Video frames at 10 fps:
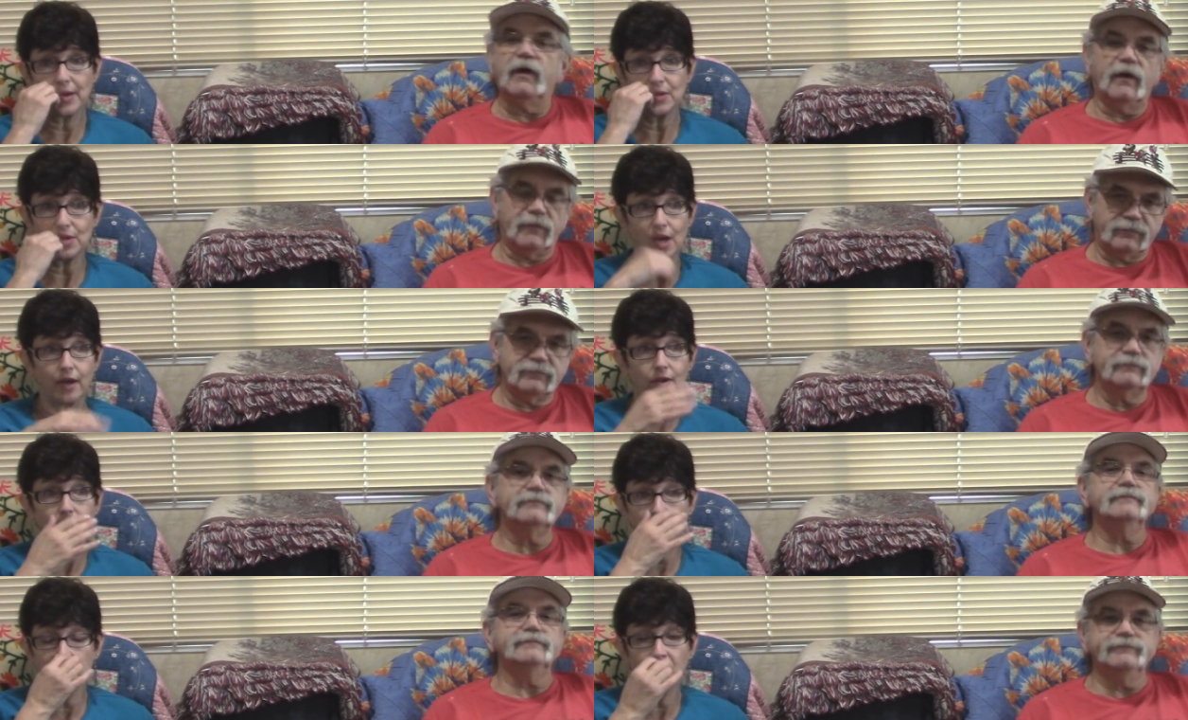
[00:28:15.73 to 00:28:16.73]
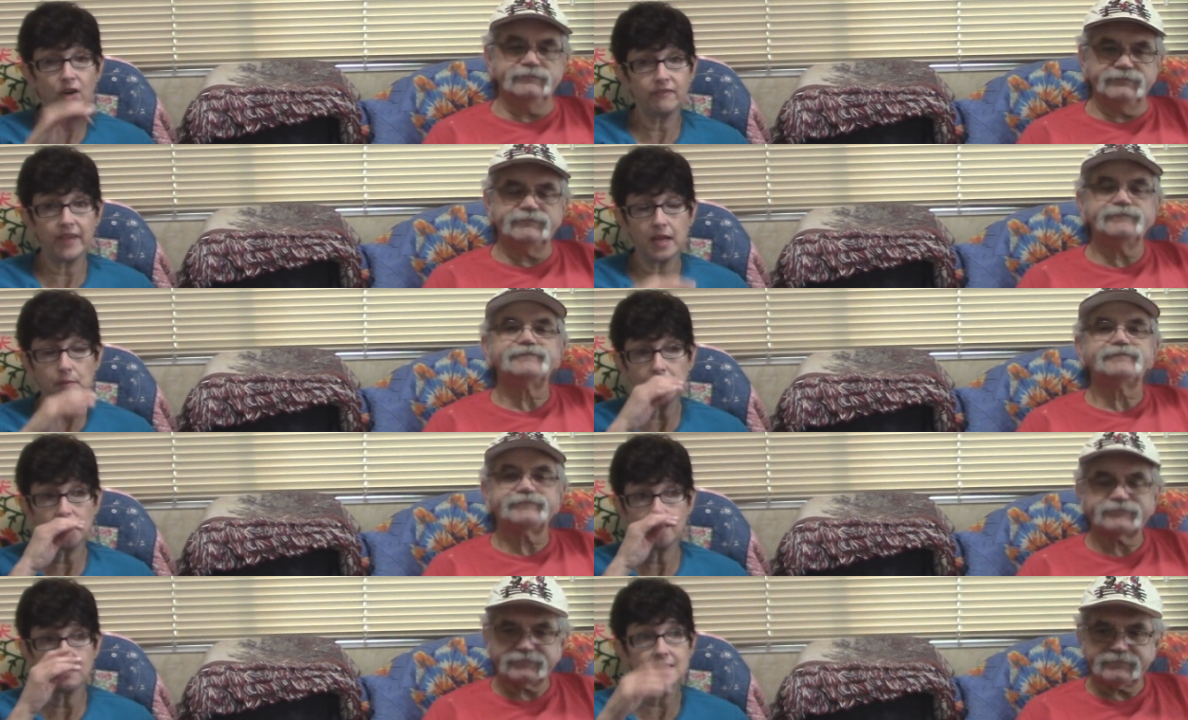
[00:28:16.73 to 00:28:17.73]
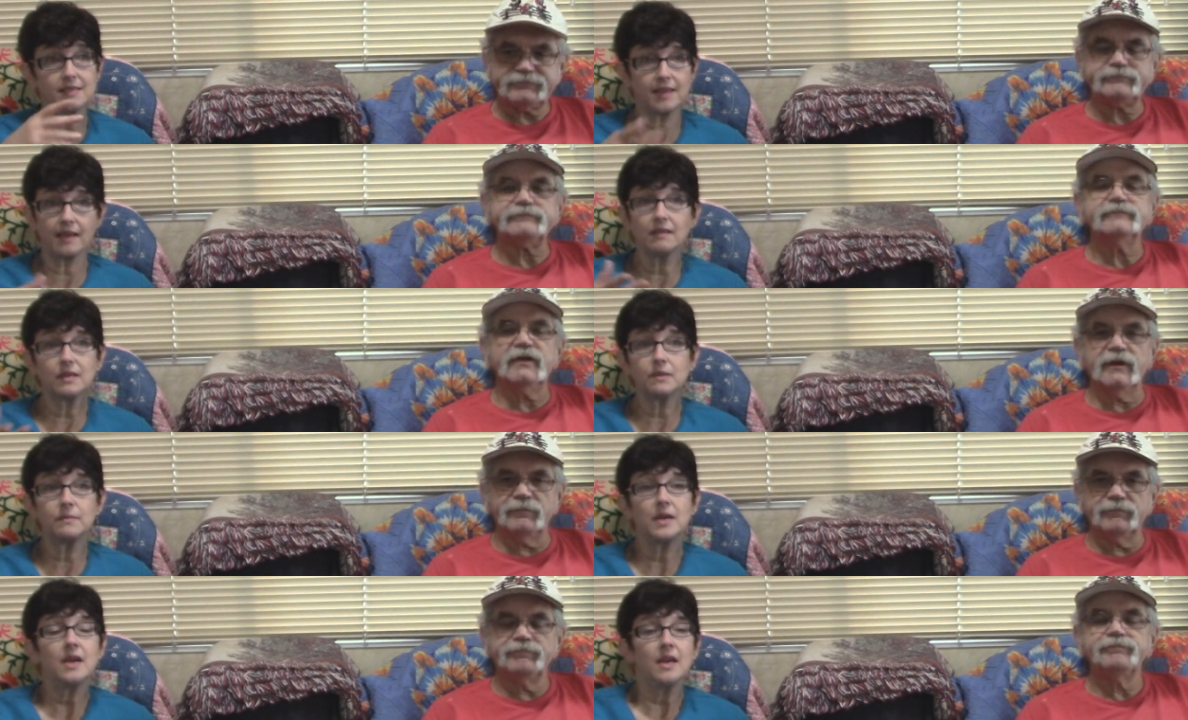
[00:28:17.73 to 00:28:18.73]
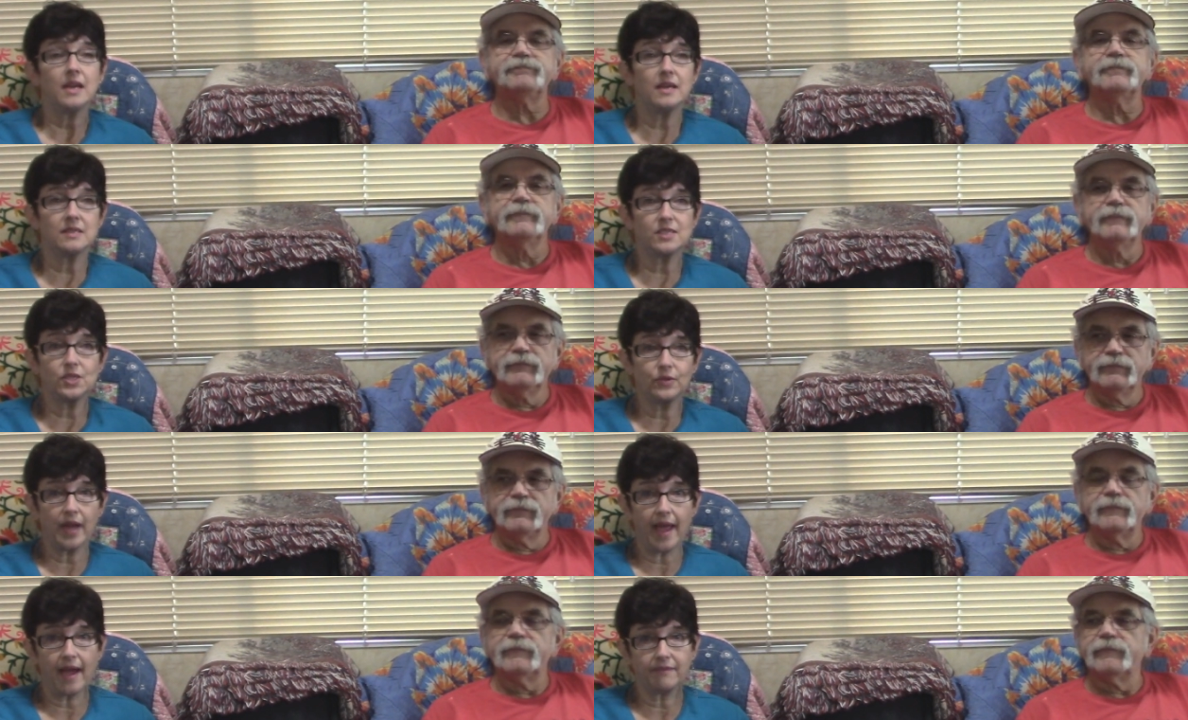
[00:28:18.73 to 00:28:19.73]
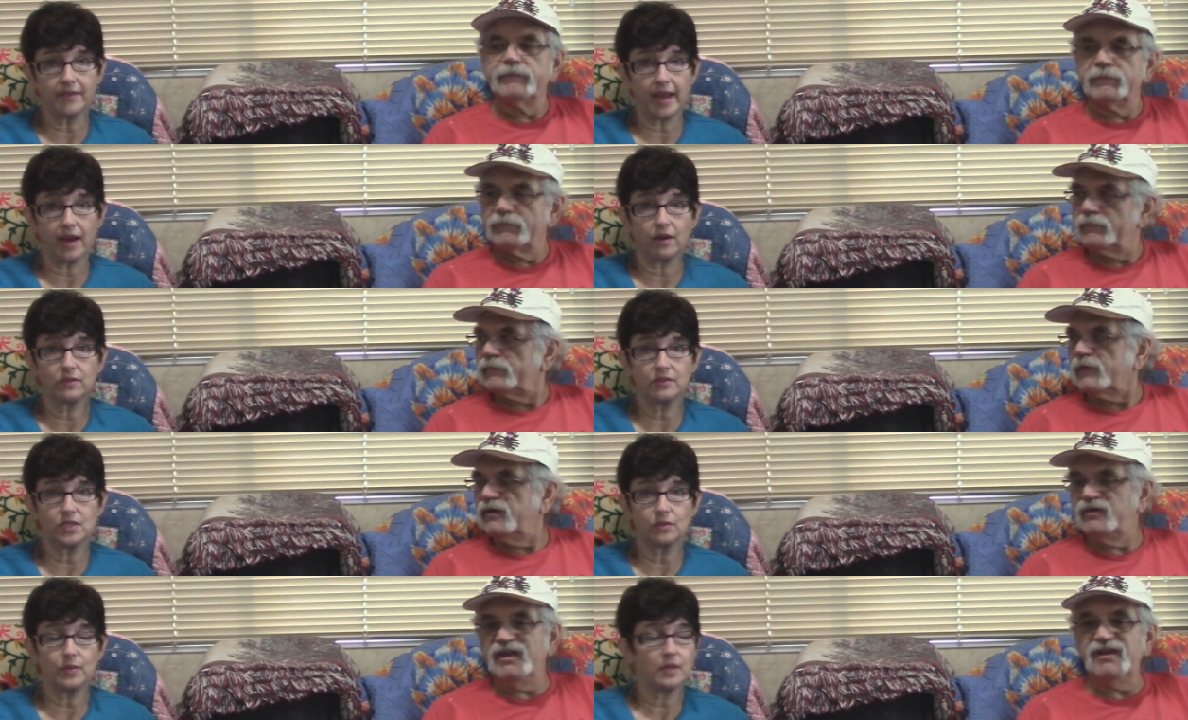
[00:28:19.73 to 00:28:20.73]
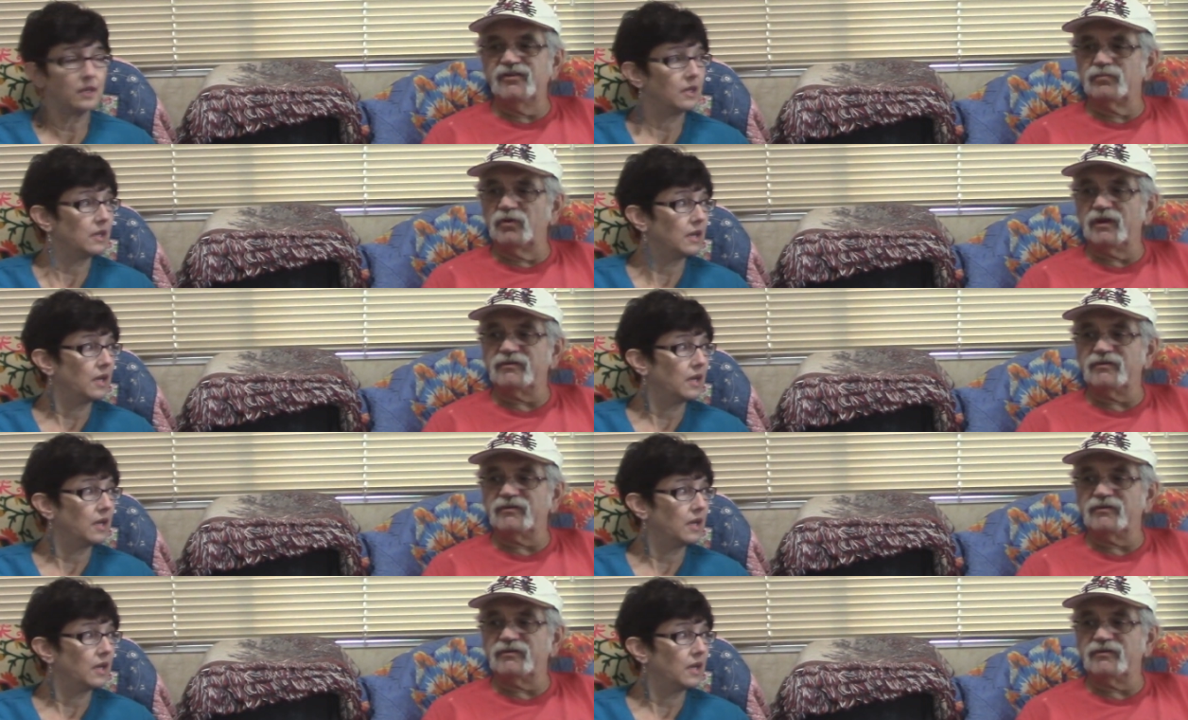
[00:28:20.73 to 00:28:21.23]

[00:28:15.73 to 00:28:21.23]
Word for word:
Speaker 1: other daughter, and her family. And Salem yep. is two and a half now. And She'll Dean is what,